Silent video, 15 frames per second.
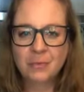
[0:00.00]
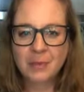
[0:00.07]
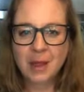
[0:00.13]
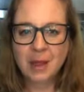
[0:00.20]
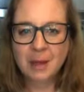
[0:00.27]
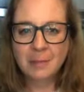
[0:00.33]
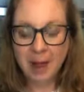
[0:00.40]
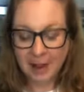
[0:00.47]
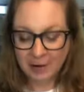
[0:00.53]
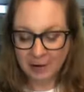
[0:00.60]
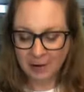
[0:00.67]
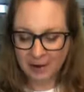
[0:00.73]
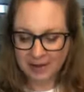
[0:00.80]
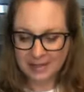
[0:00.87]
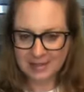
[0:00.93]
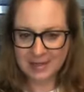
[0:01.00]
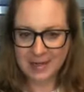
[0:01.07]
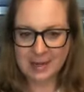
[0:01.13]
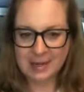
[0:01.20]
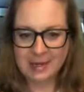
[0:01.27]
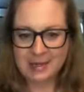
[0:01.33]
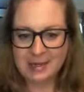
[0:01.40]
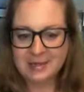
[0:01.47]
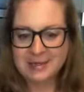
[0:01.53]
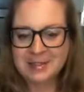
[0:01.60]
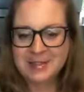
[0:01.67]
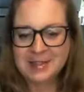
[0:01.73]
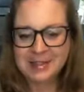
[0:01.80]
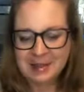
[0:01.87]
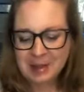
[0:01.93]
pie crust is
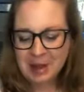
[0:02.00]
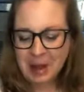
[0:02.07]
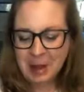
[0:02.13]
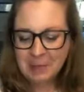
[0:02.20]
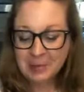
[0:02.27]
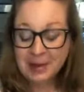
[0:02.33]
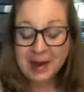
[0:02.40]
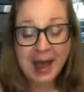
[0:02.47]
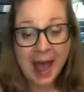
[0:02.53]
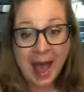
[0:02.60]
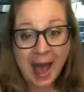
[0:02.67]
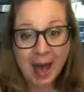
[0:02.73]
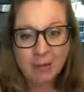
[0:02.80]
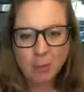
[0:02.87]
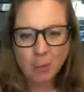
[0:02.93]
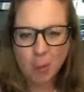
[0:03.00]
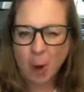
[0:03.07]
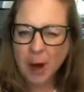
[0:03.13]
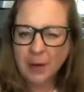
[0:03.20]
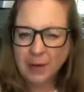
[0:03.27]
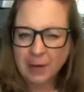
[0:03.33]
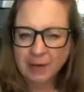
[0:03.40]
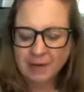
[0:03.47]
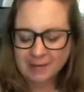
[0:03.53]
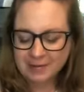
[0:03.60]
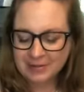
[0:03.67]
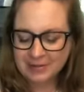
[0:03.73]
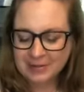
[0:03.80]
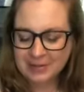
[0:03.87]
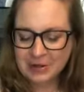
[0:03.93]
I'm gonna add water.
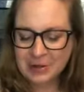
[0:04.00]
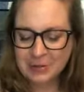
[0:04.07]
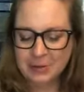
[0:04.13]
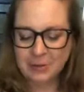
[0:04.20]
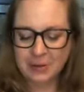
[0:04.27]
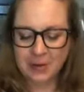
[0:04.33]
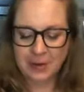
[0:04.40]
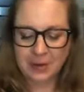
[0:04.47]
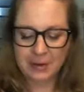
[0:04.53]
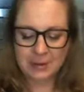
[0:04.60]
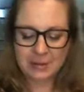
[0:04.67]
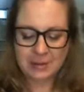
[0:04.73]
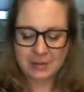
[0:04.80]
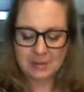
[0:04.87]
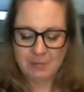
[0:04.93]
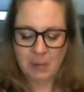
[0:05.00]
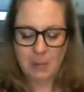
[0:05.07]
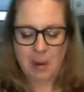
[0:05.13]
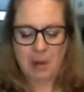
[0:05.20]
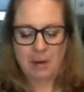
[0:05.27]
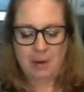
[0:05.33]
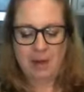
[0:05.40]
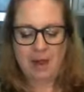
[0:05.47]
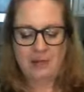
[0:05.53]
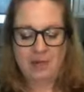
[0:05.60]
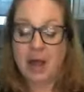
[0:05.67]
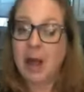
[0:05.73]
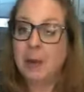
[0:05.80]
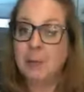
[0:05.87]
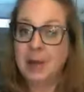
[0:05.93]
So here's my water. I have a
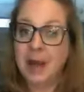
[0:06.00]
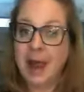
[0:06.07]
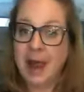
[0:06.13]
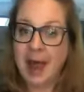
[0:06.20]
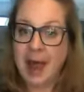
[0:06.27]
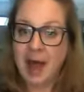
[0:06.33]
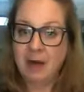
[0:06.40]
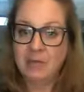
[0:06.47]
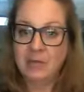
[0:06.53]
cup and a half.